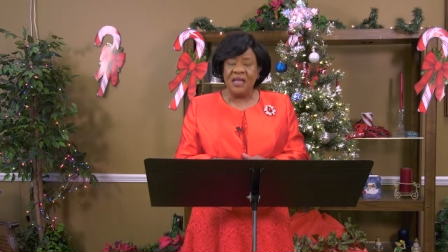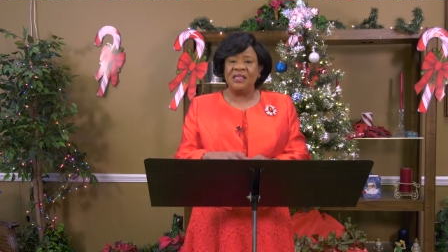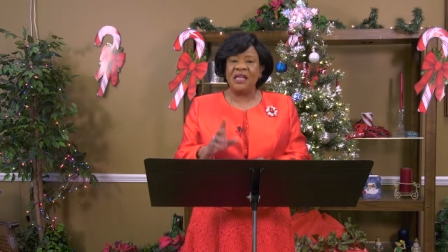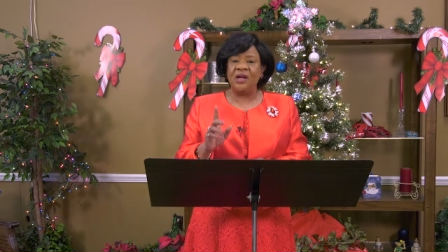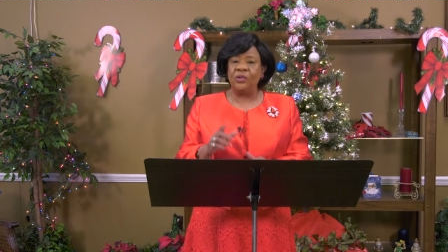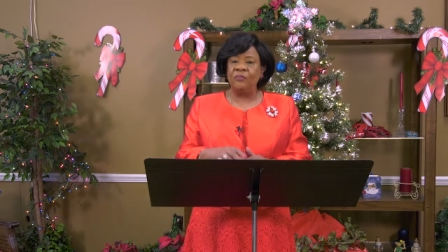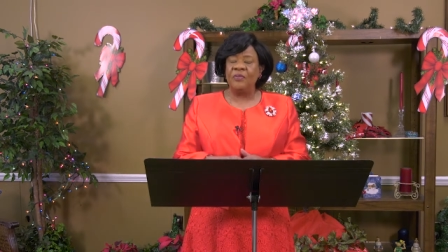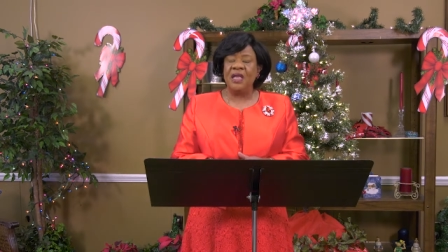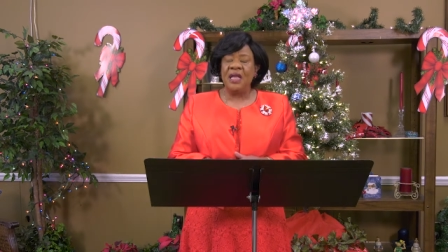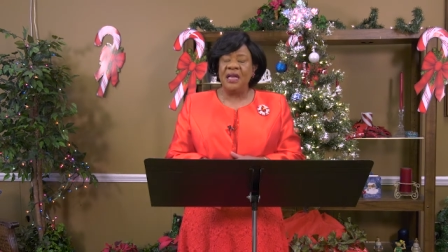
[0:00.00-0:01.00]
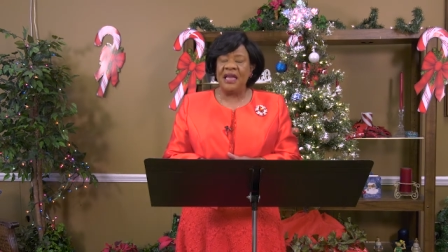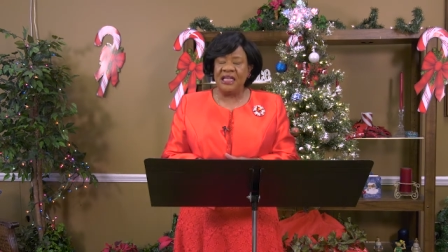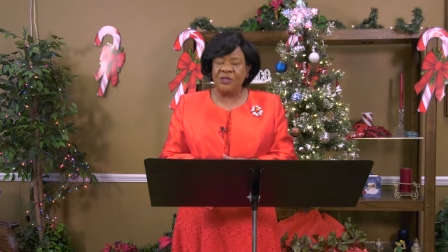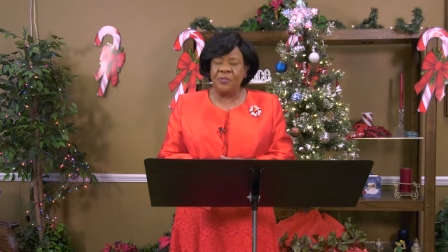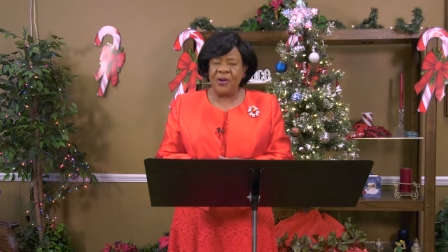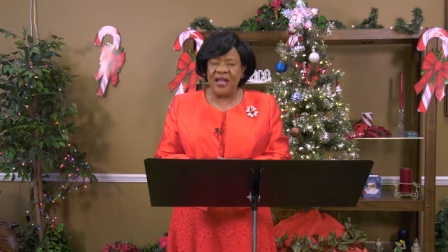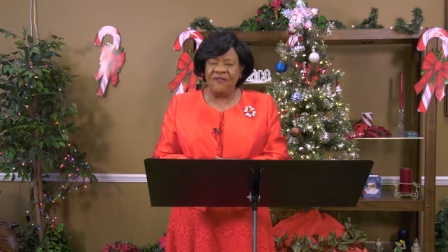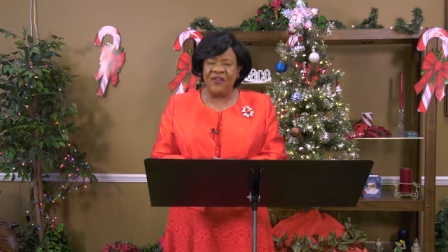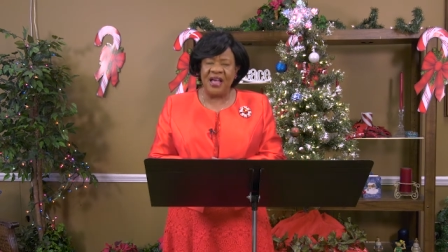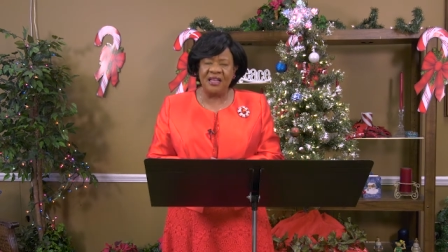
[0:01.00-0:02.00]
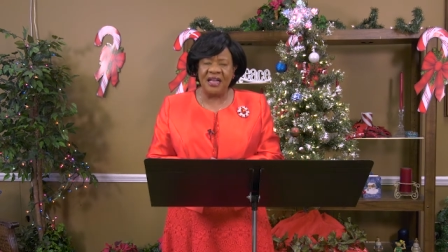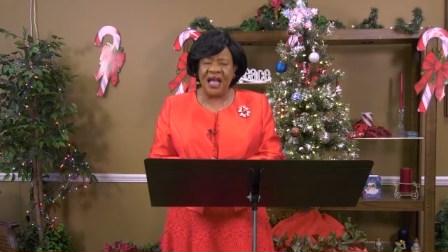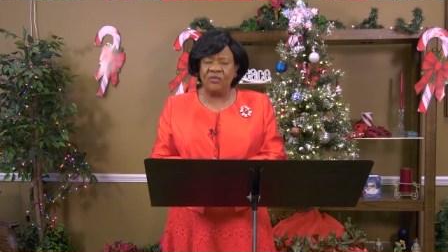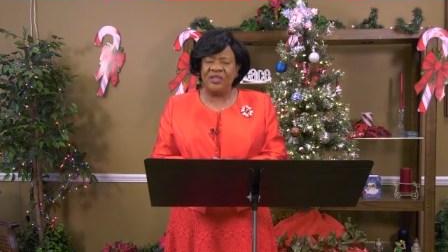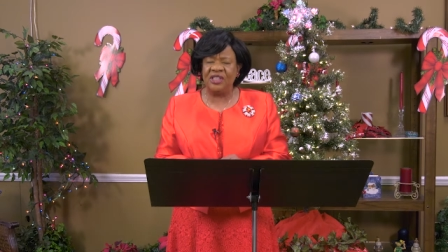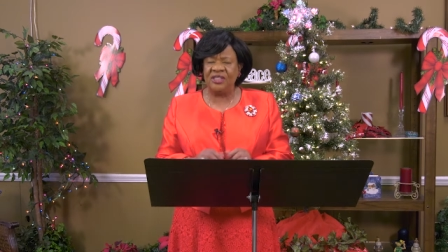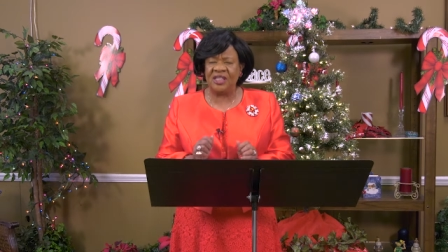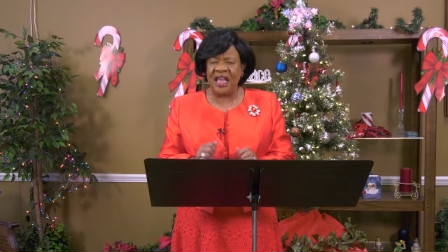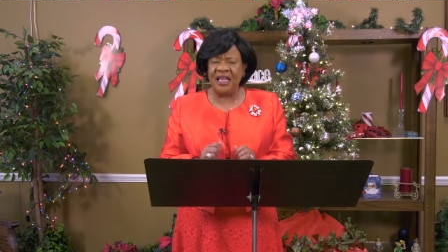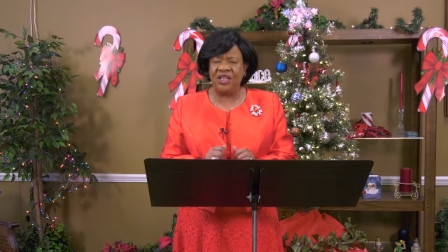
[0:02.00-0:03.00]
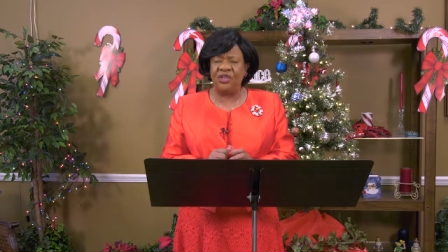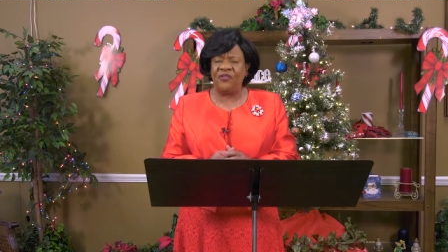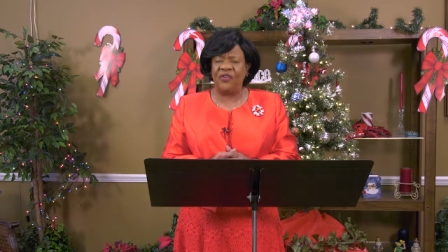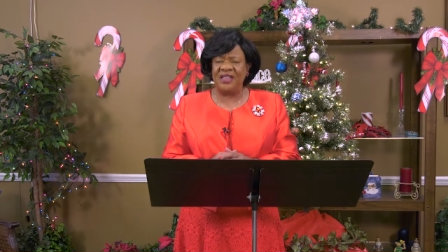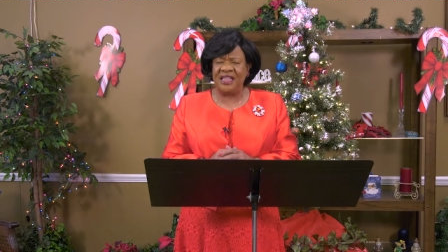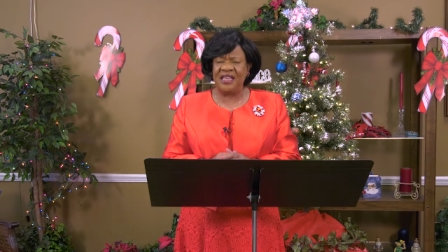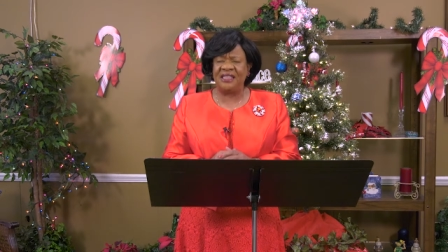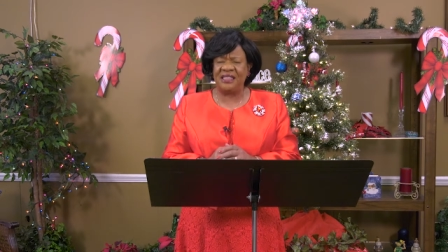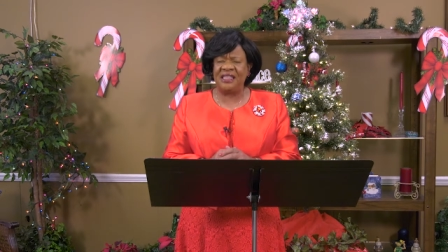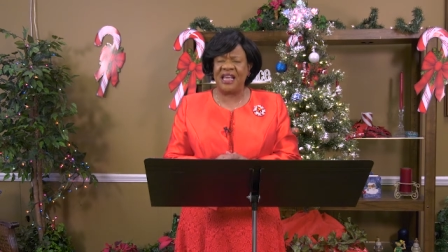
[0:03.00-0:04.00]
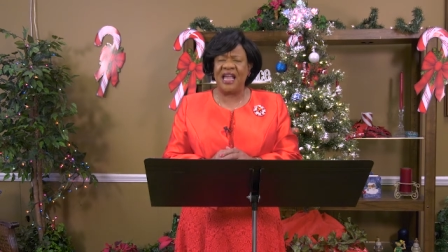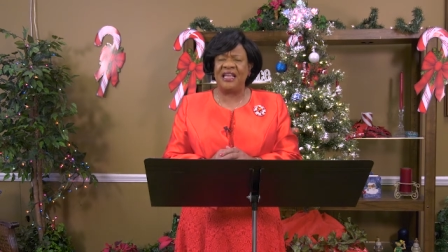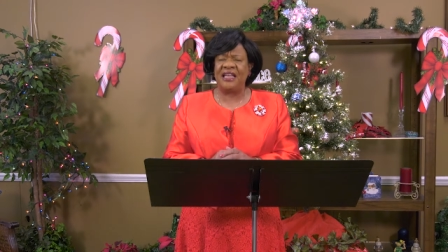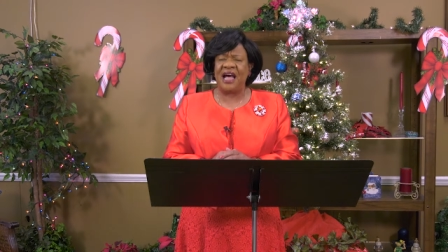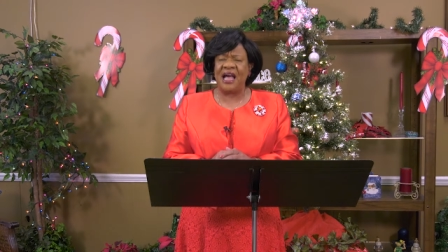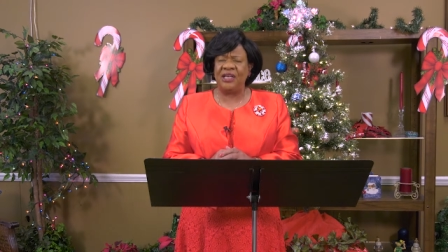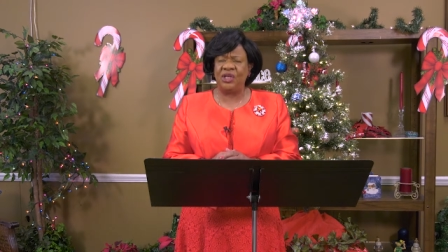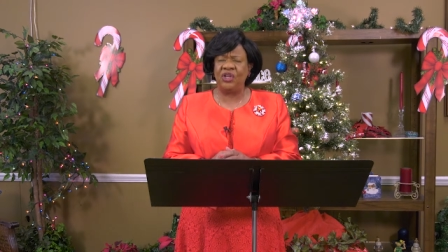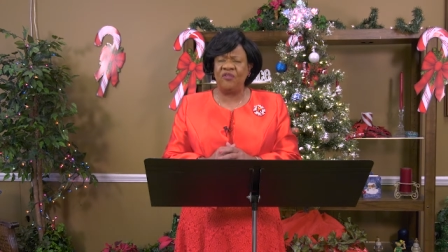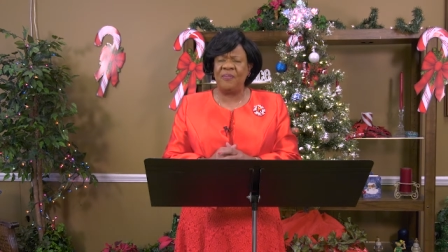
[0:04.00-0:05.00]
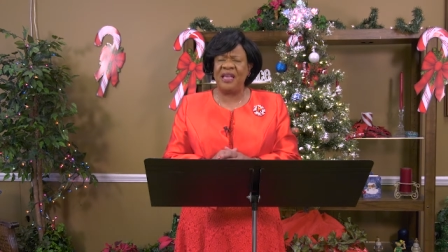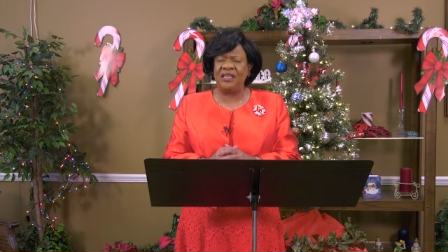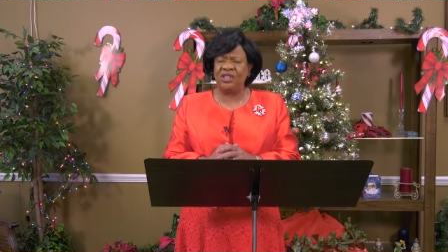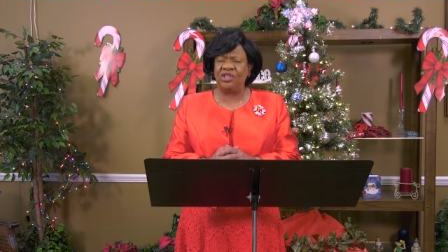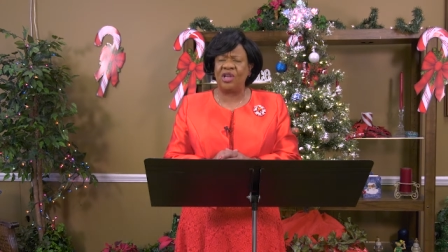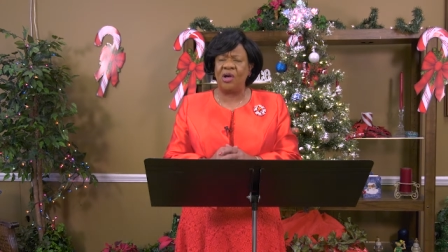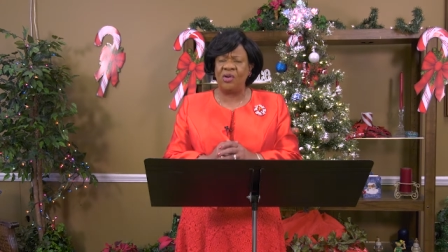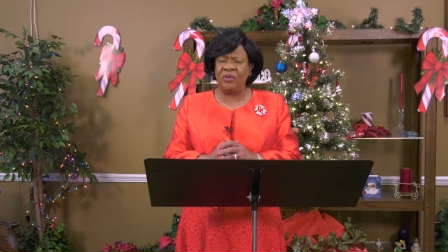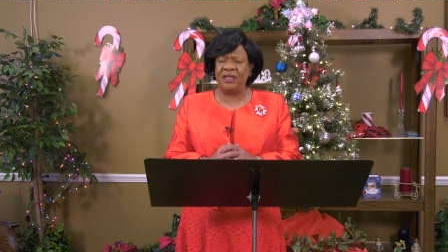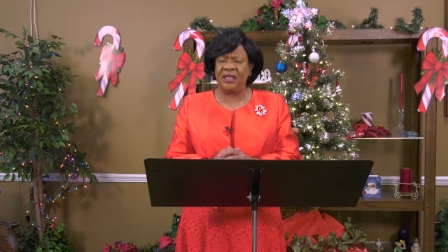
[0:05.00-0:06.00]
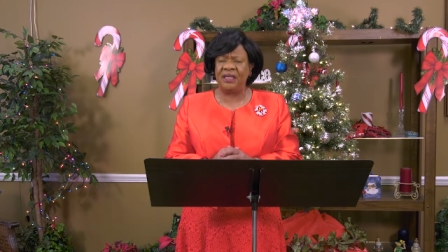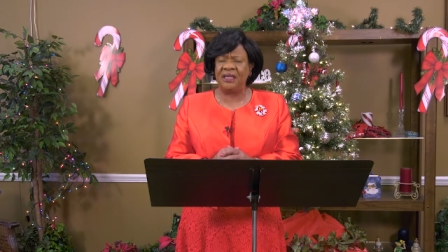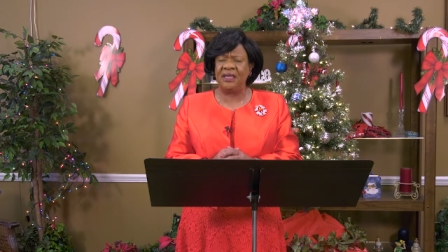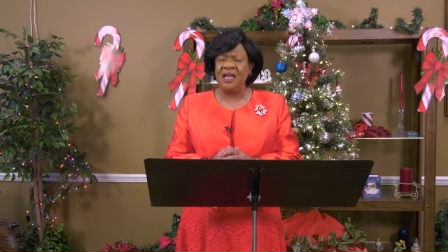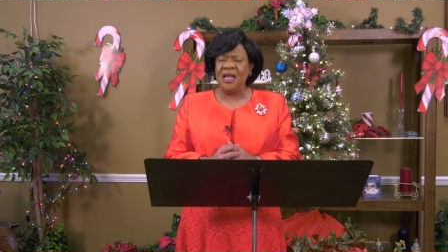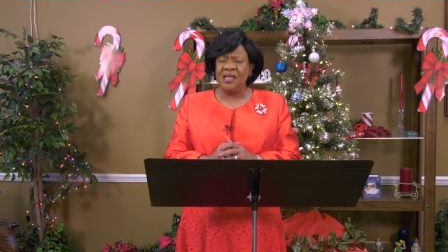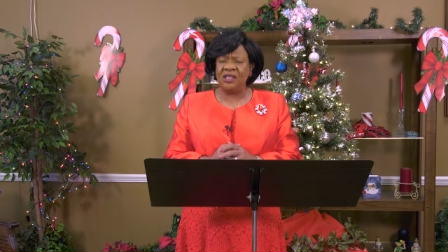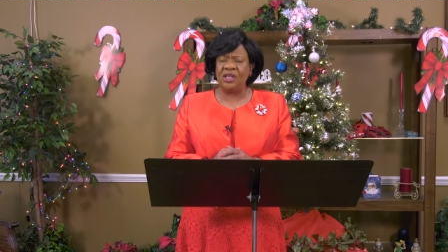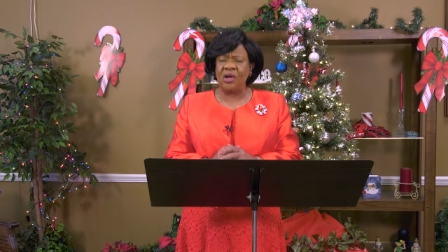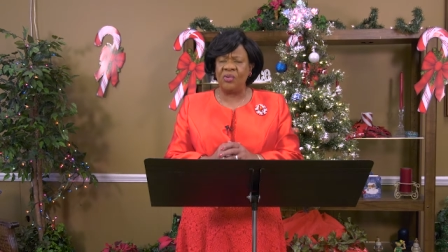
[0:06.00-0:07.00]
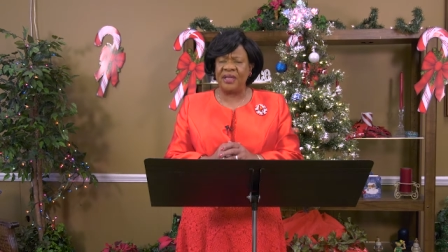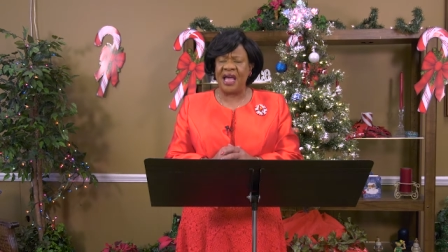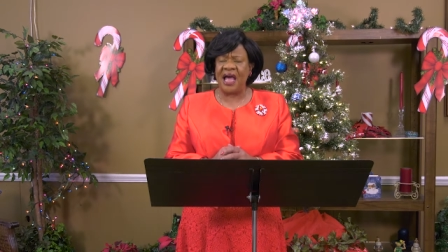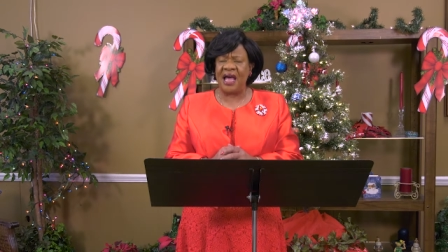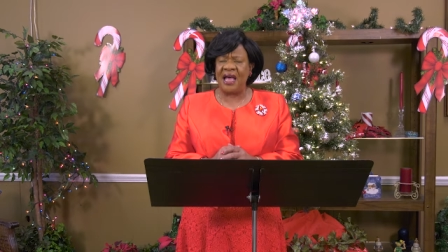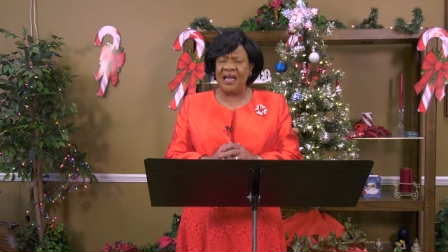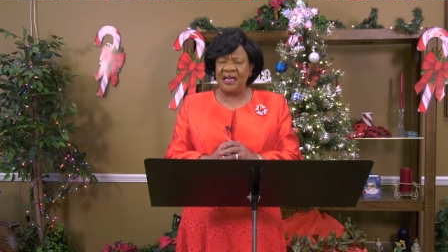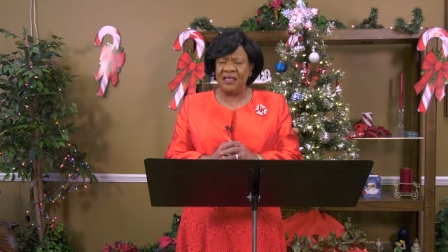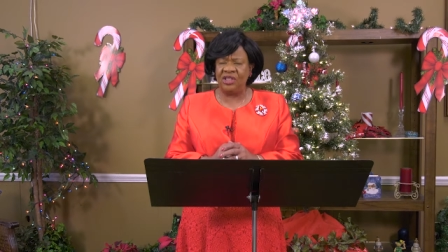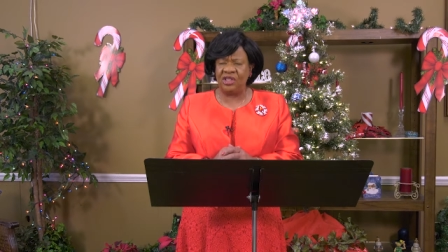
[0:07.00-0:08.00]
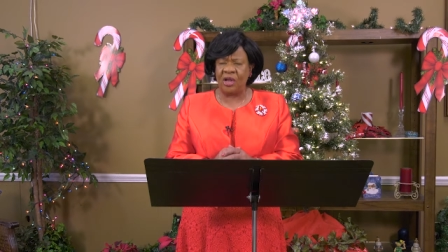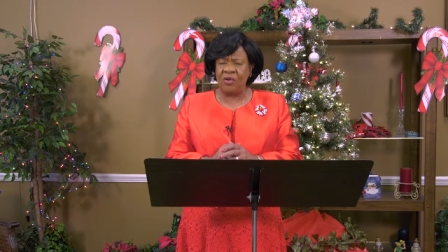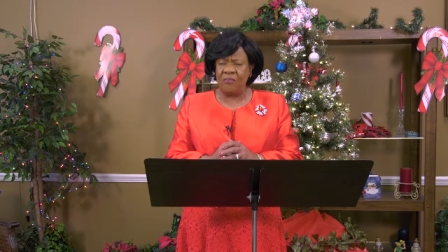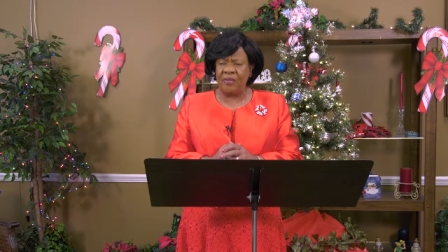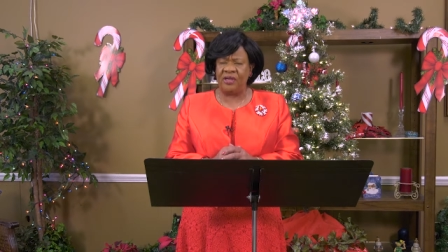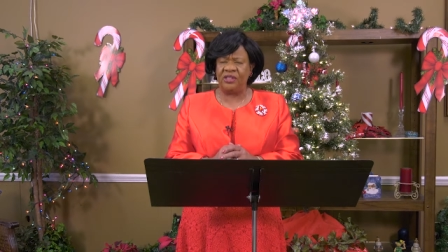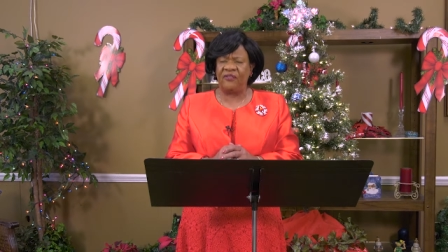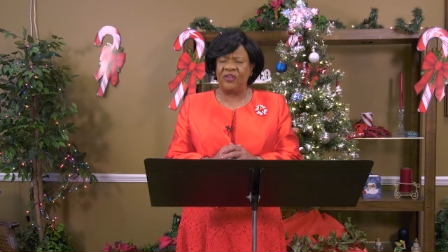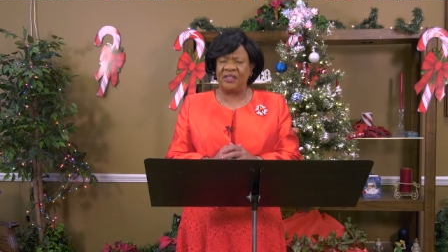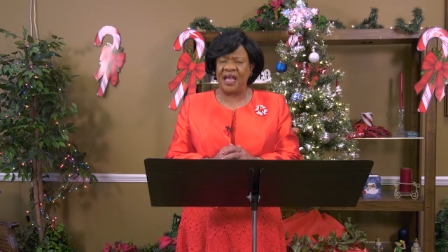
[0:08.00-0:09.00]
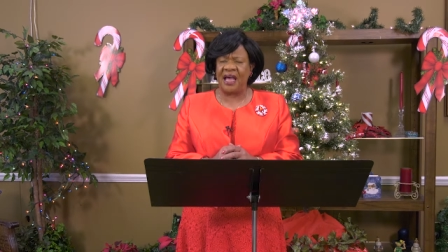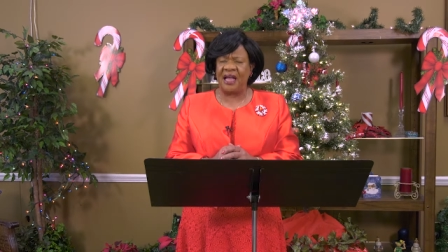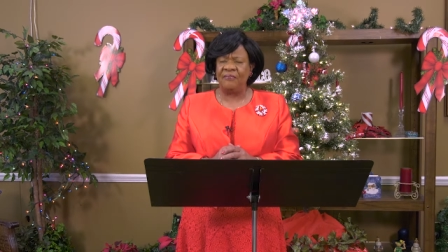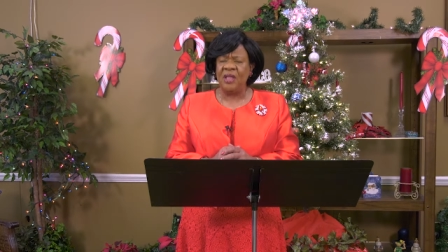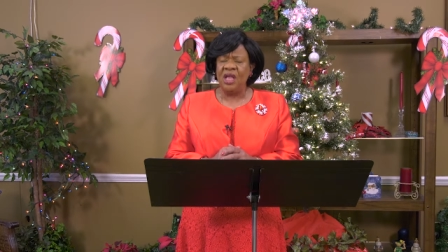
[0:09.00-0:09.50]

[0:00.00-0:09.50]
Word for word: So Let's pray. Father God, we just thank you for this day, God. You've been so good, so kind, and so merciful, God.